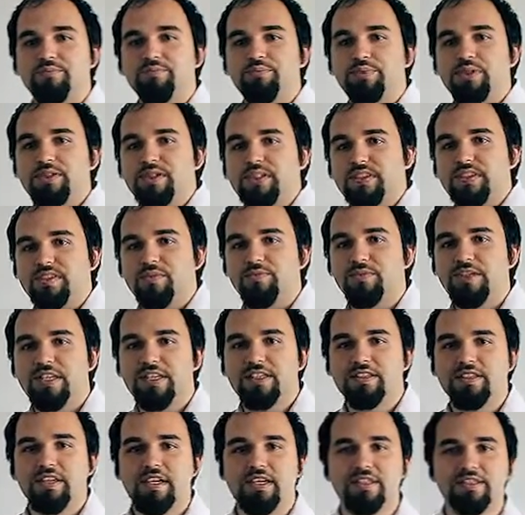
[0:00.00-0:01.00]
present some
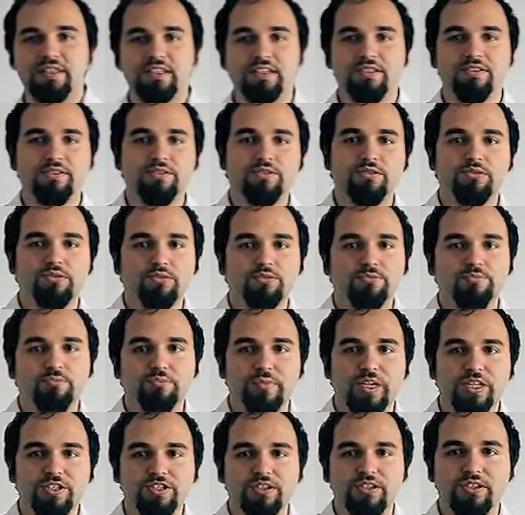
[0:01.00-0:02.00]
data, and then you
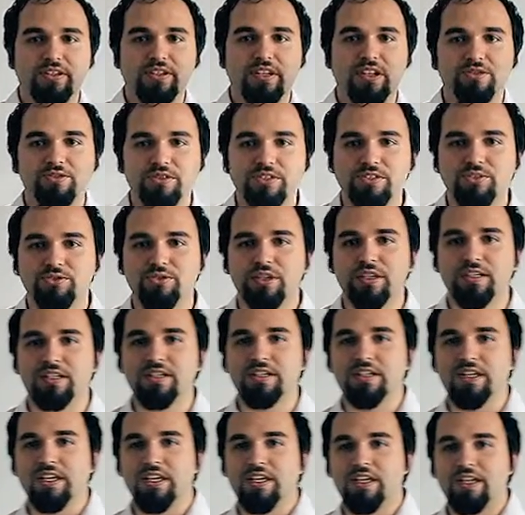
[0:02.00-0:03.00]
mention Counter-Strike
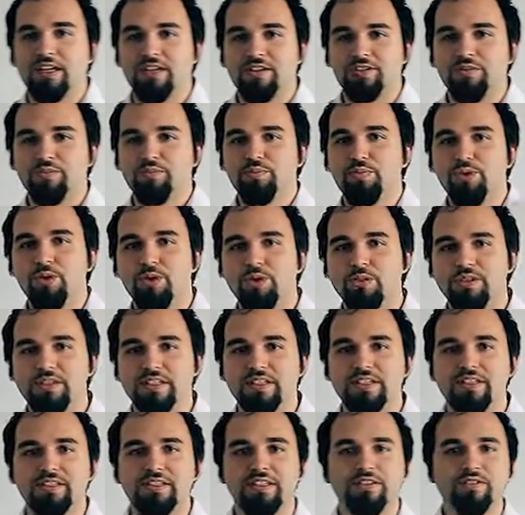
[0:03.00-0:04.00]
again, and you bold
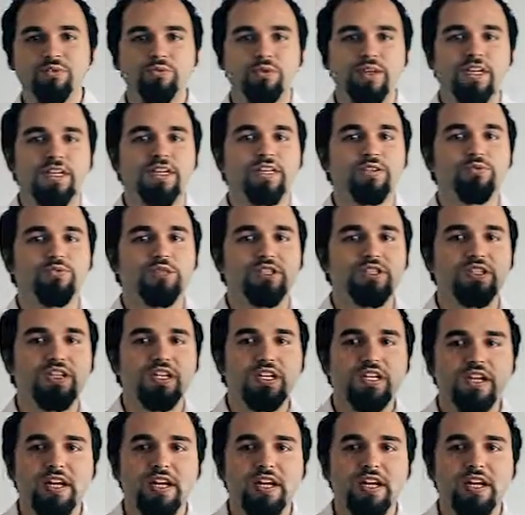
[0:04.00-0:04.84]
it, and you make it with